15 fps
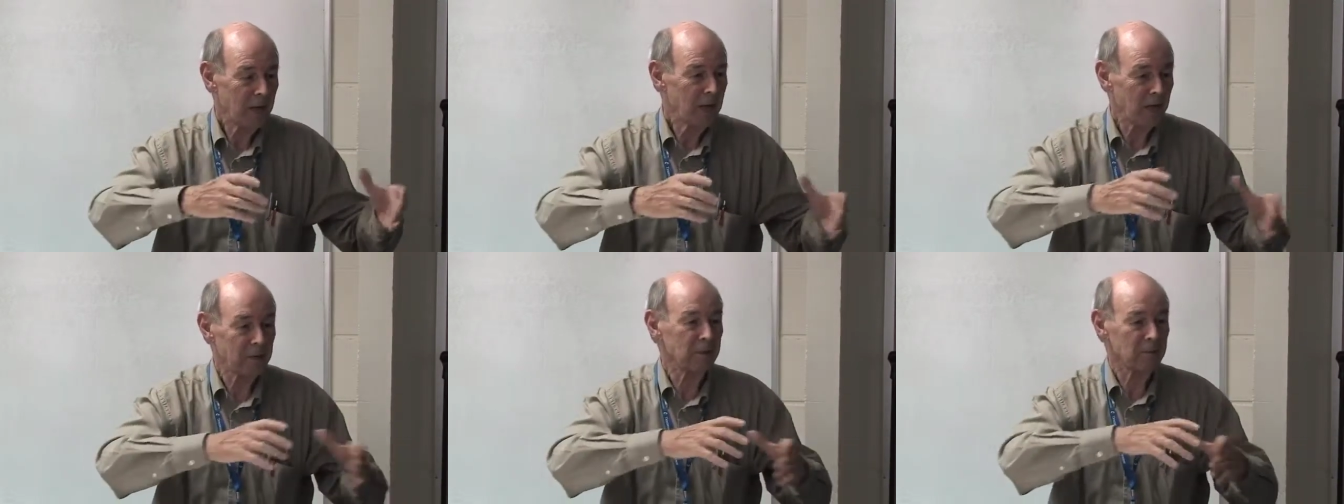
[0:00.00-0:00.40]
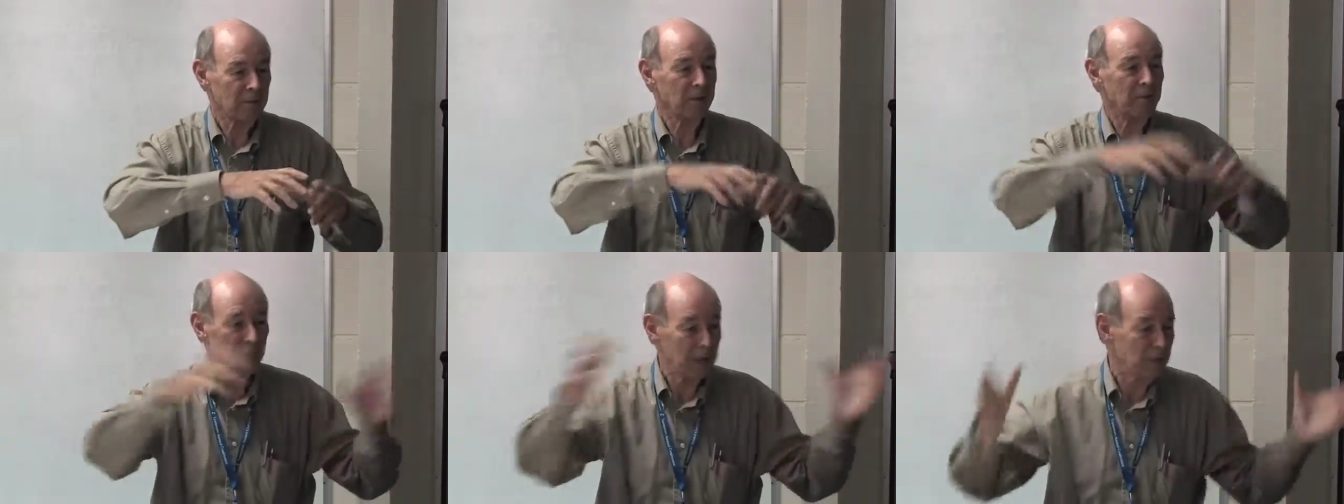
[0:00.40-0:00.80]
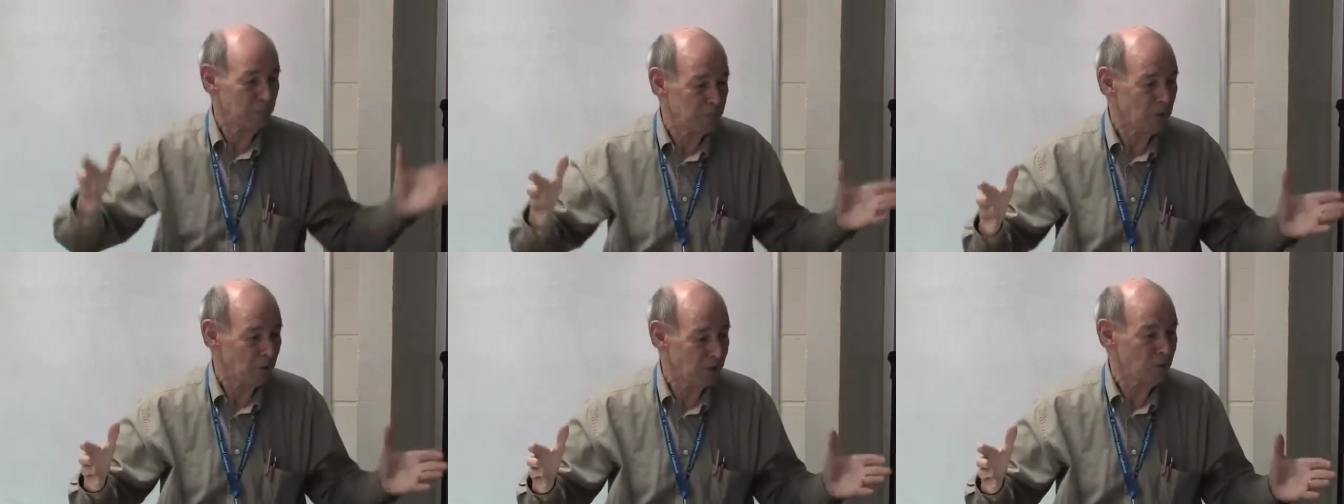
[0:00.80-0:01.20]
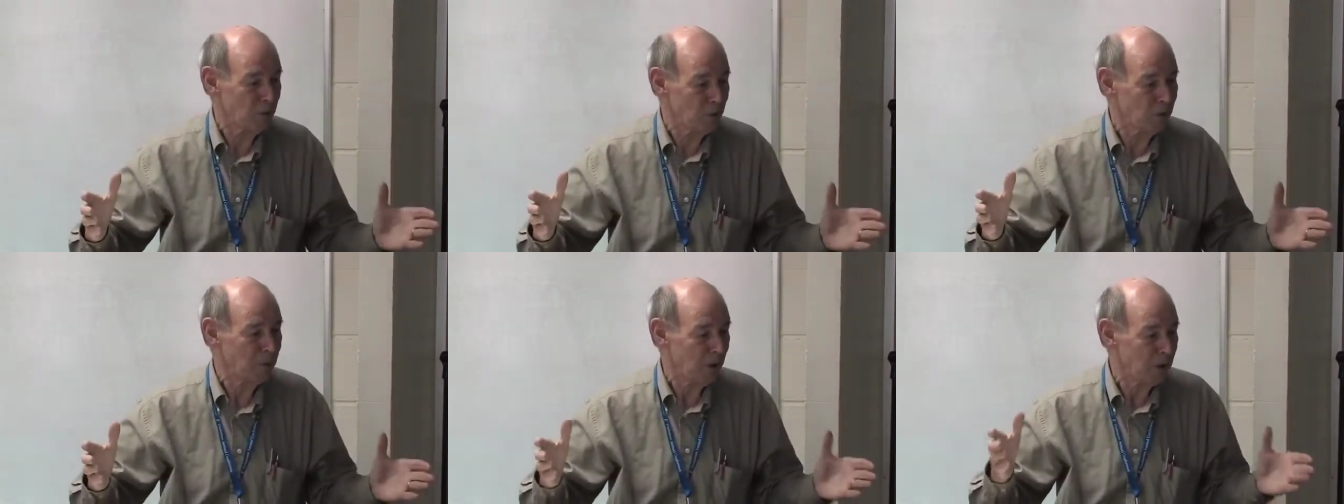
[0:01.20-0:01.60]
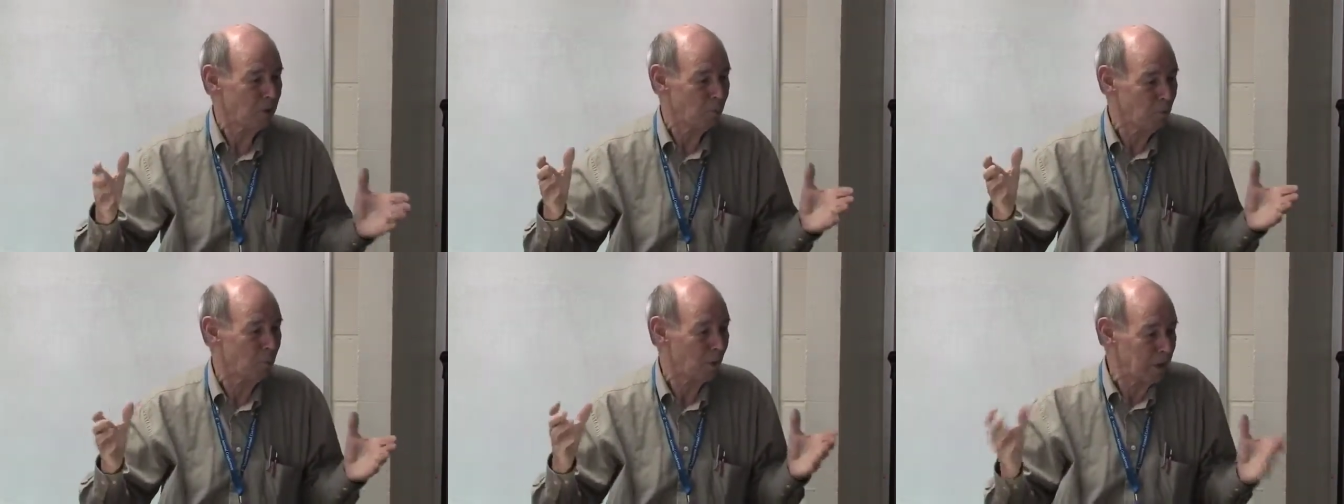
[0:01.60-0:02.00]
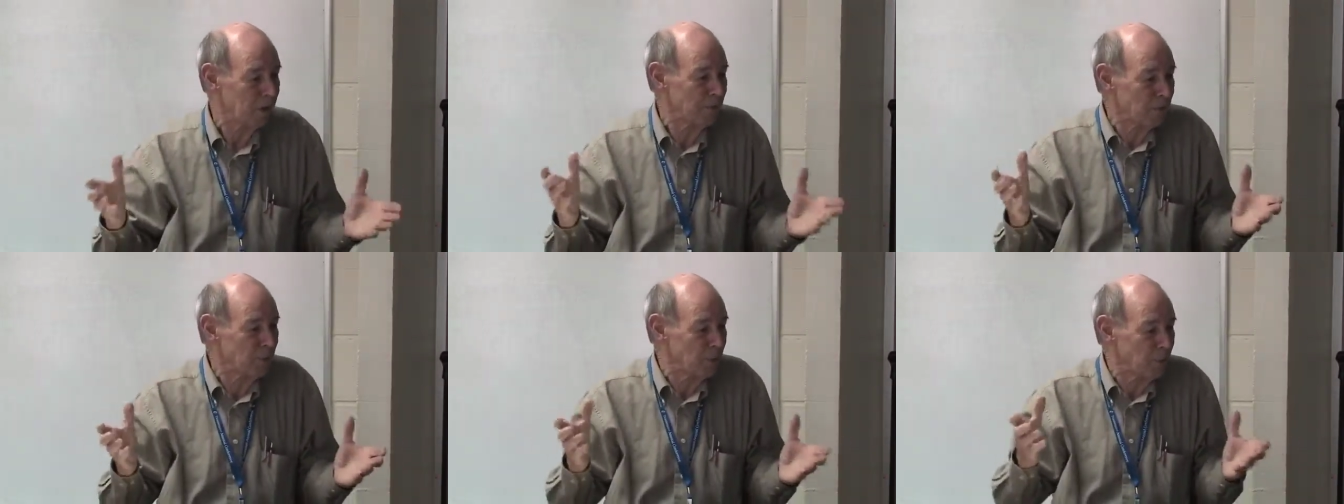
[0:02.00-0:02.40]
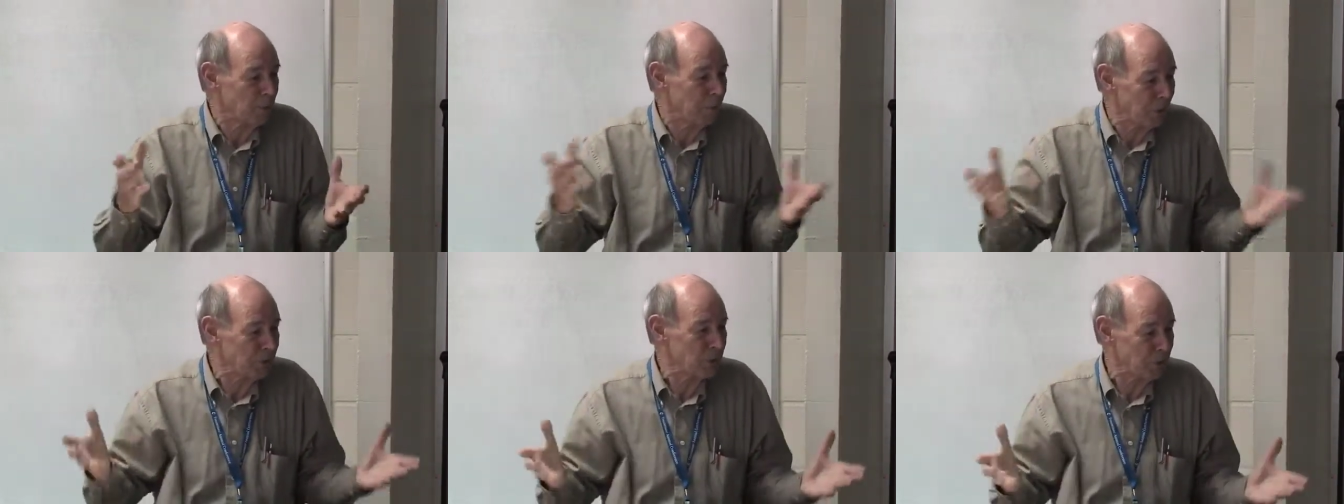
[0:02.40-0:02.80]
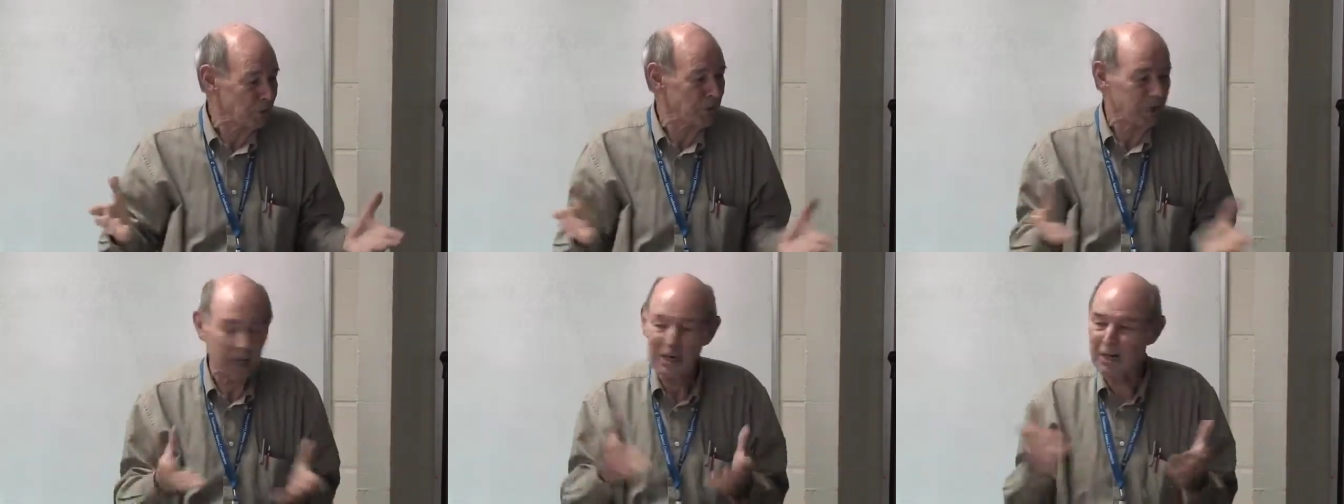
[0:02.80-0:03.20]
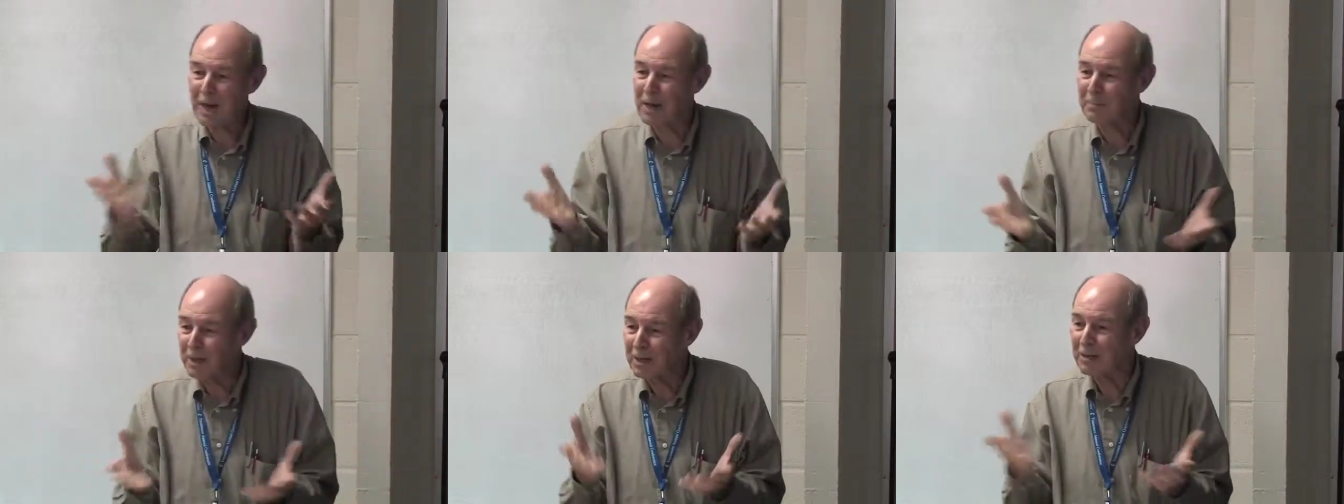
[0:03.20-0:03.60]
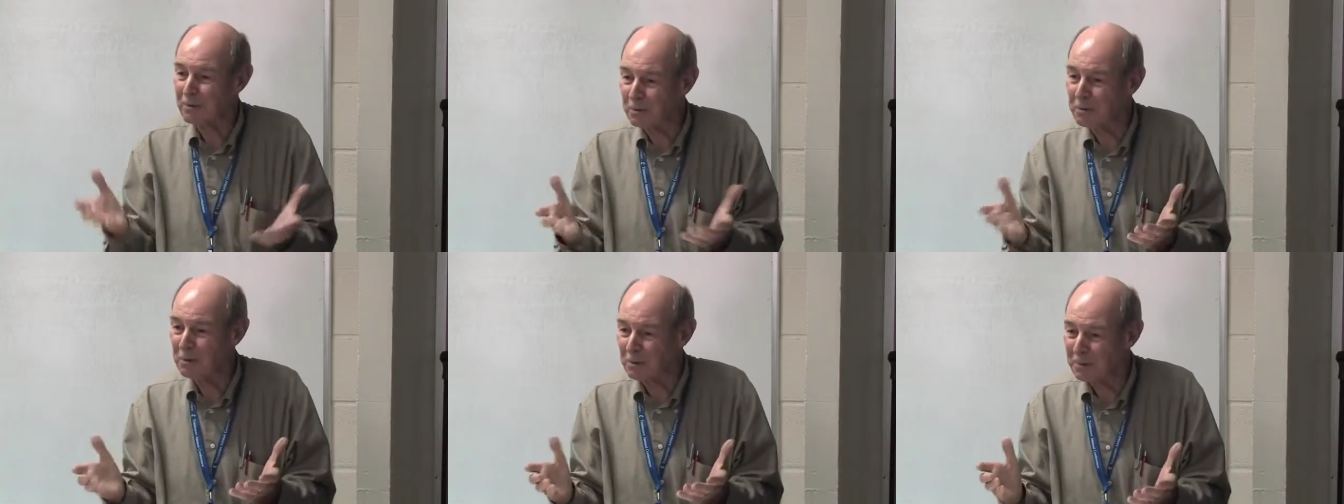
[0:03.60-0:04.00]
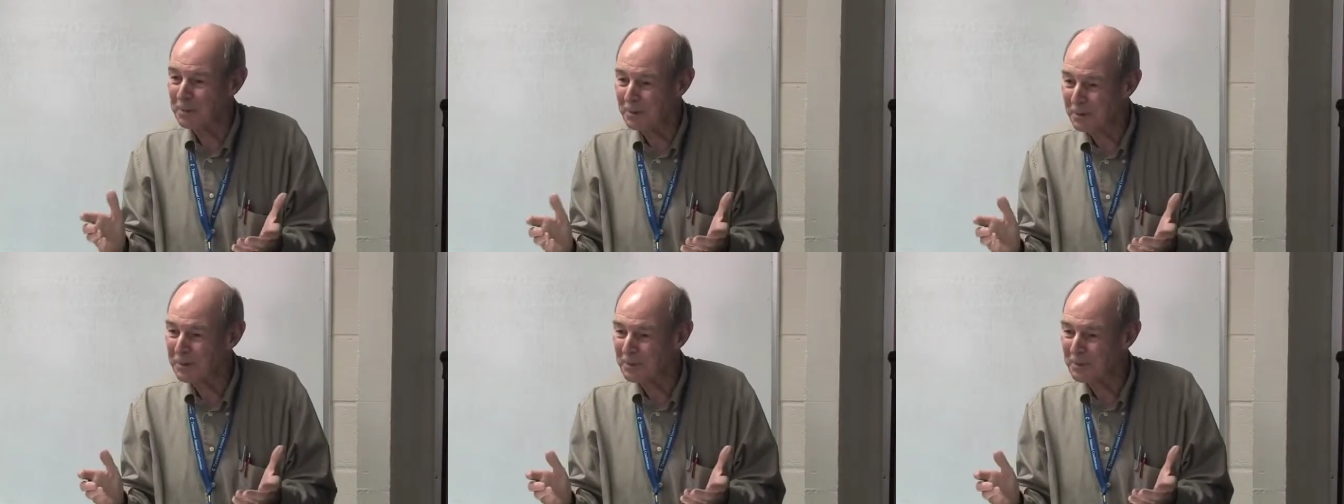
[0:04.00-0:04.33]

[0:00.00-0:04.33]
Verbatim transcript: and it developed into a wonderful spiritual dynamic group